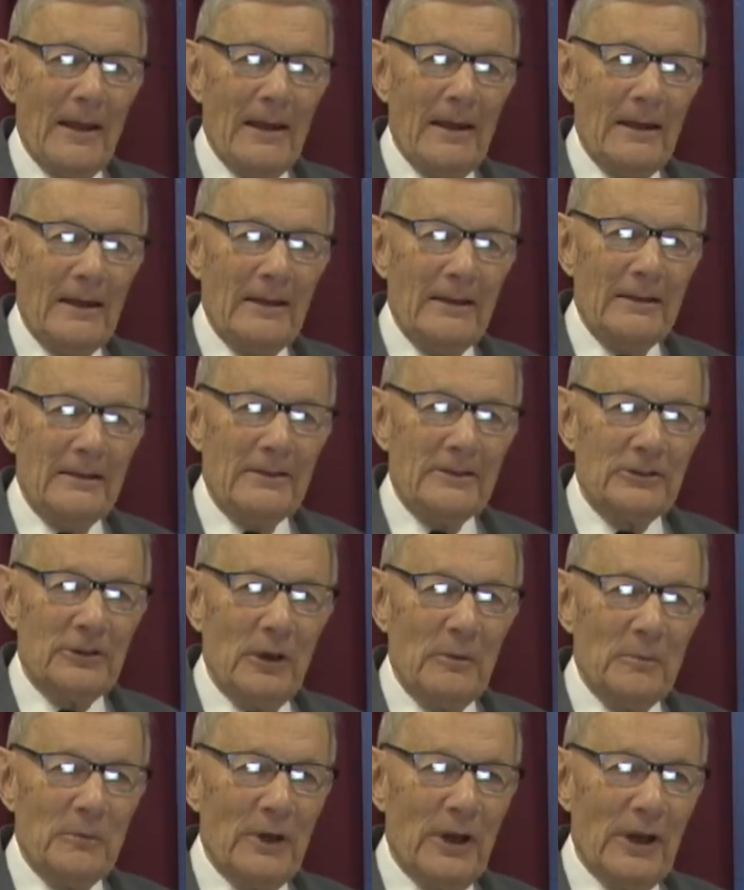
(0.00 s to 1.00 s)
And
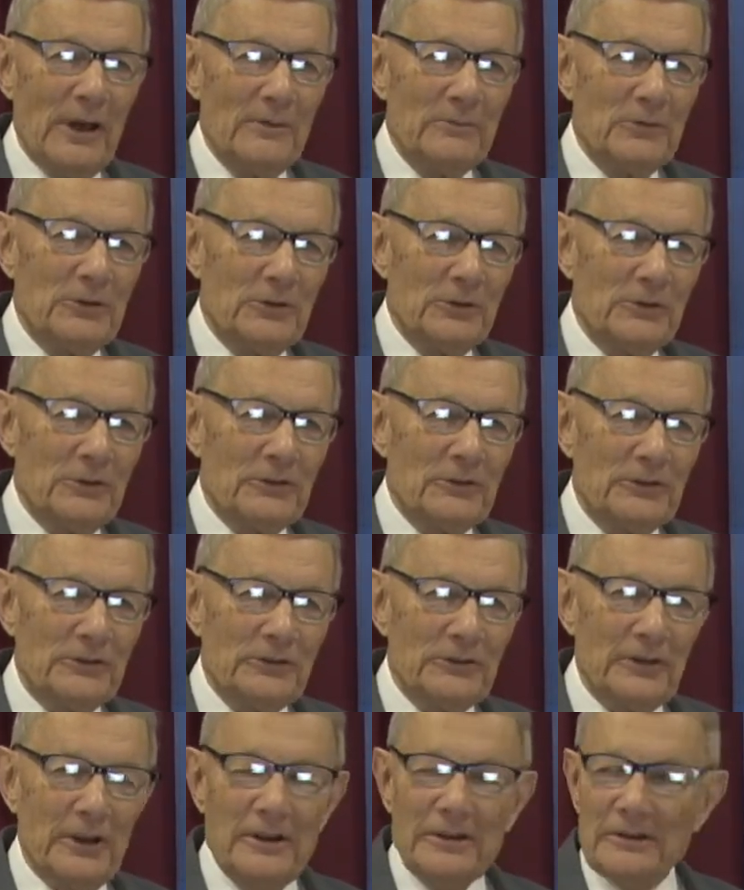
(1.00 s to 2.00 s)
sometimes you
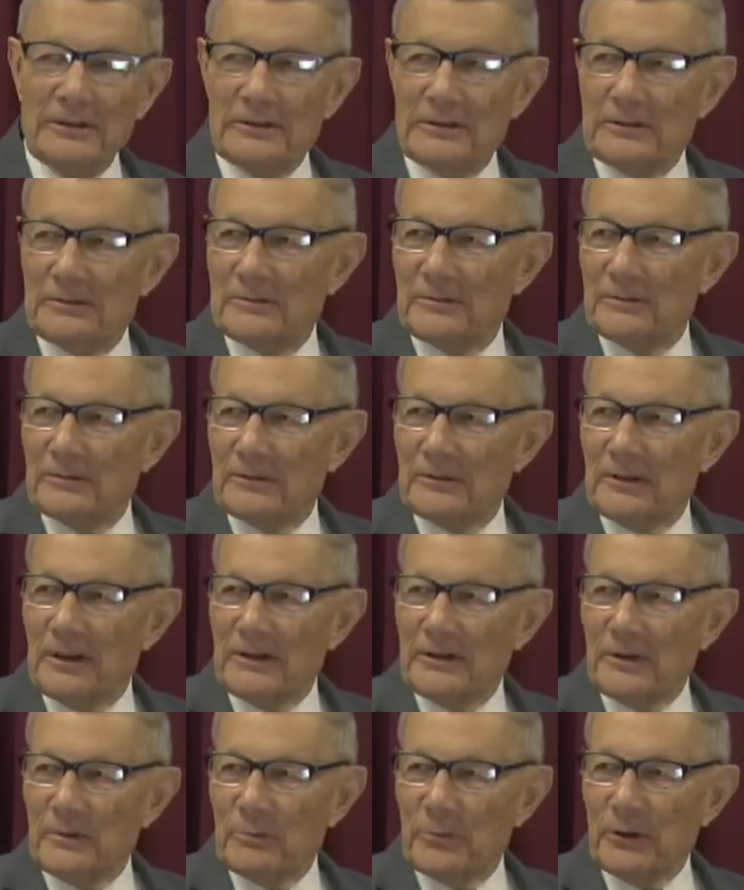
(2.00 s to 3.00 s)
just let,
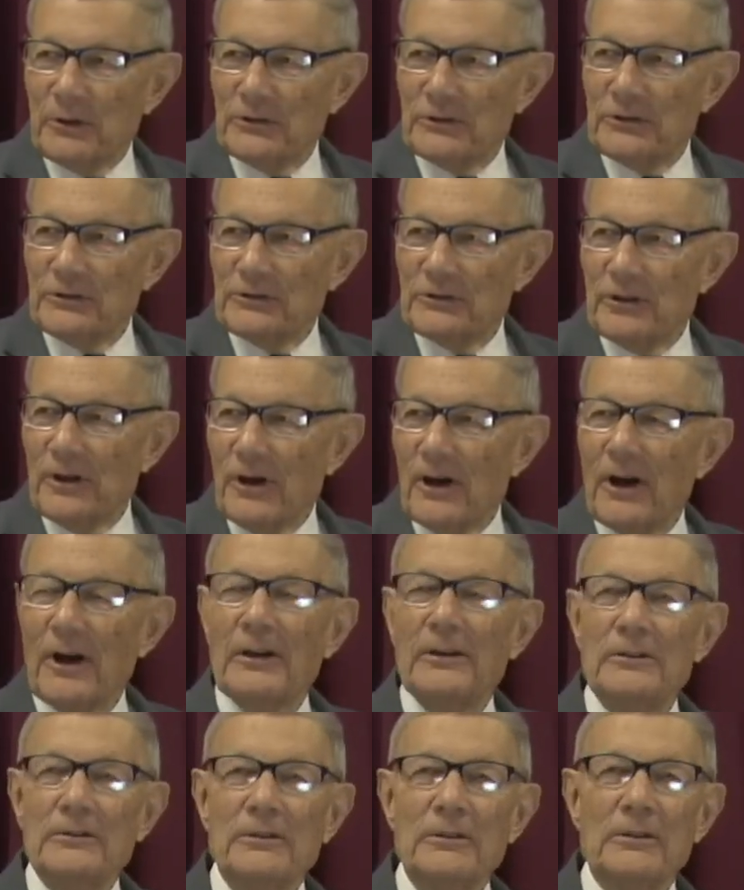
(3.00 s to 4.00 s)
let the person
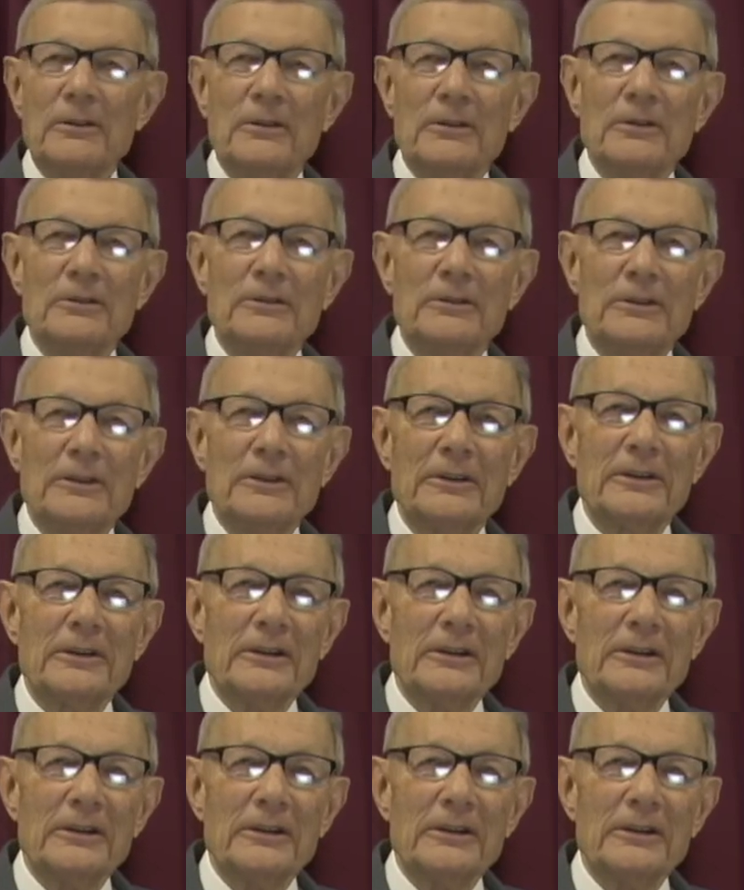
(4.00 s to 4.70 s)
talk, you know.